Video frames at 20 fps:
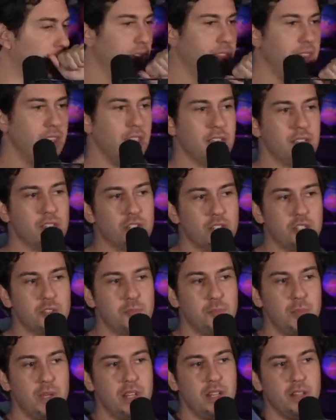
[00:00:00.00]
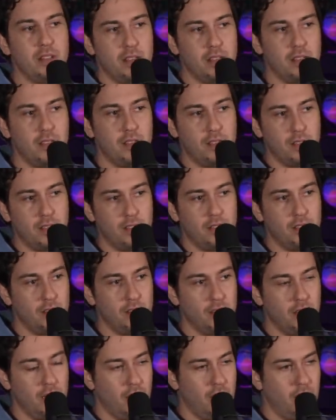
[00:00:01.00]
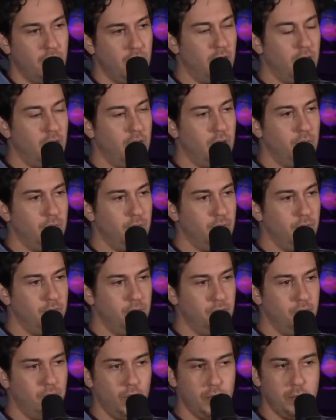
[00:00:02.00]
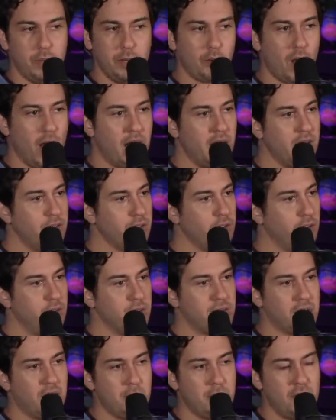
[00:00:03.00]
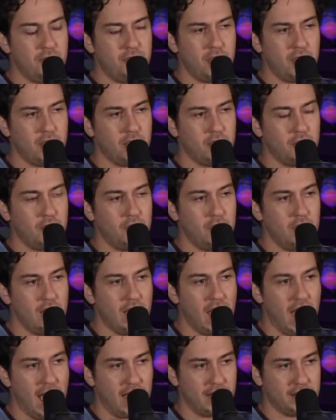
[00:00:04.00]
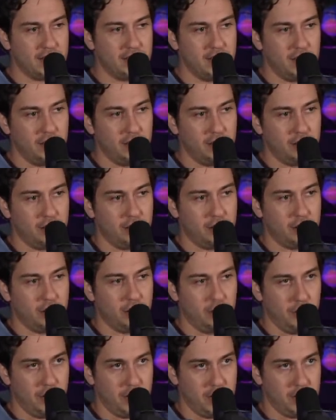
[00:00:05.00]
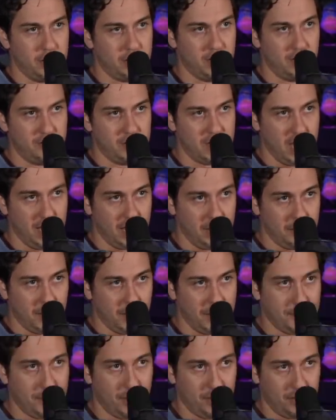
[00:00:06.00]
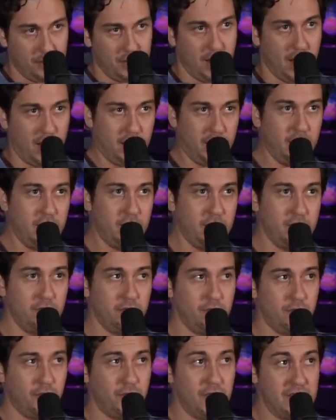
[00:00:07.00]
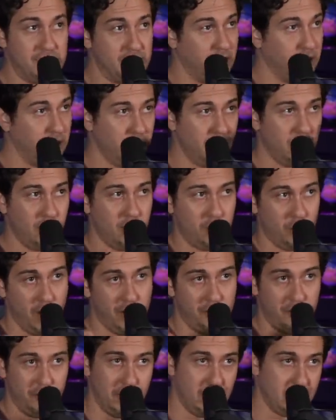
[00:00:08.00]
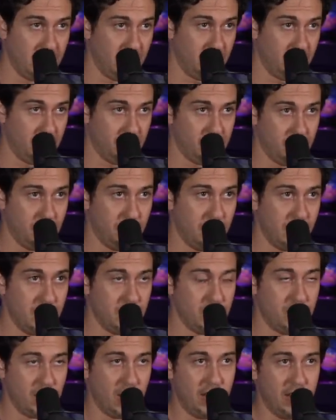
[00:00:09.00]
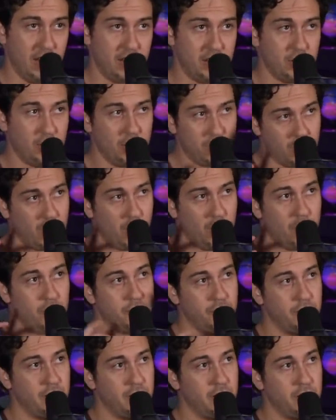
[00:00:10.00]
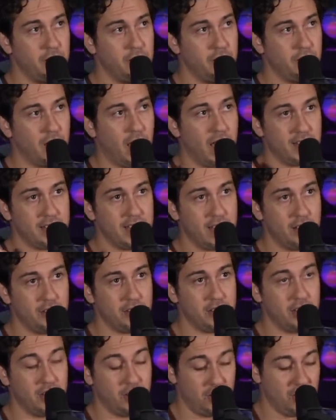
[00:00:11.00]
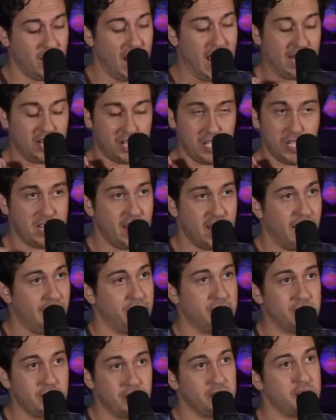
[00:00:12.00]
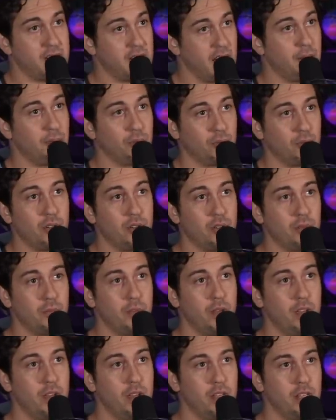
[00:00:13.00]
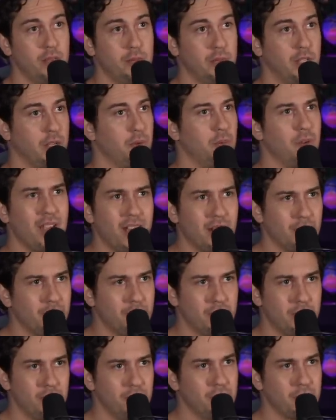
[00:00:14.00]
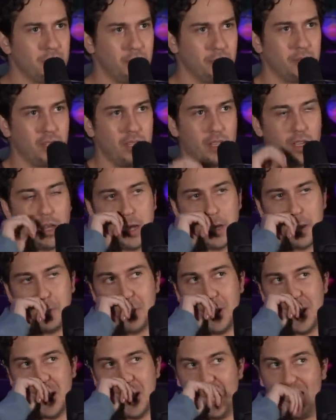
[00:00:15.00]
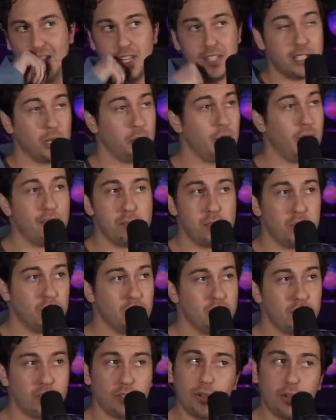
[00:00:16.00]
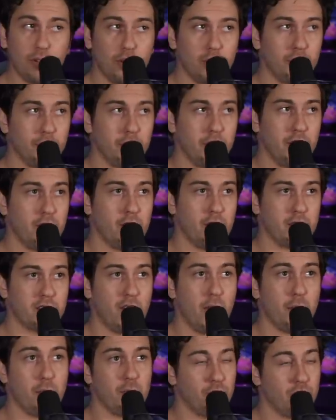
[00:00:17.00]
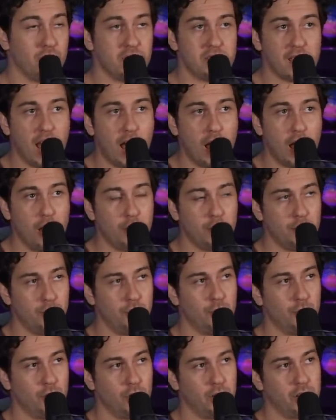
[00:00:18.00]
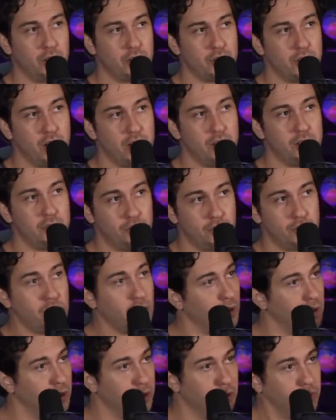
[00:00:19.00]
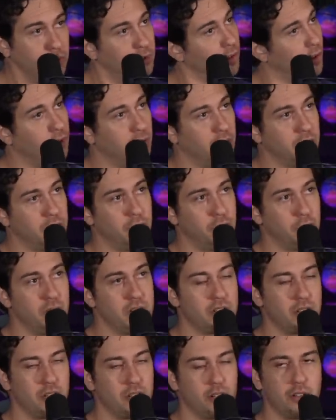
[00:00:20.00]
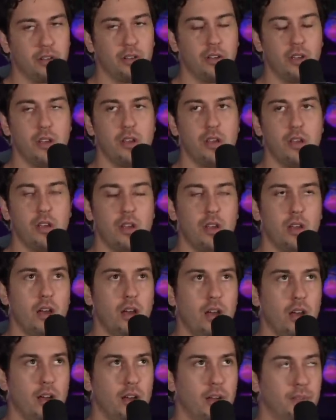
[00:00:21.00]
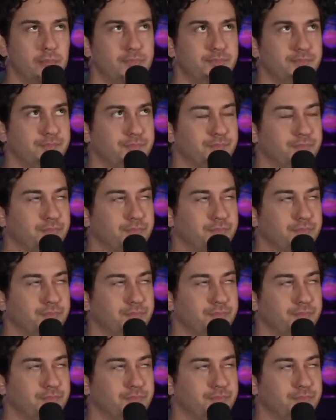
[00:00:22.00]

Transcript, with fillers: I think it's just been the the we've been writing the whole time. I think the acting careers have taken my brother and I physically away from each other so much and it took covid lockdown to actually just have us in the same room you'd be like we got to do something um, it's like we haven't been on tour in a really long time and for this album we're going to try to do a tour in the fall and the winter um,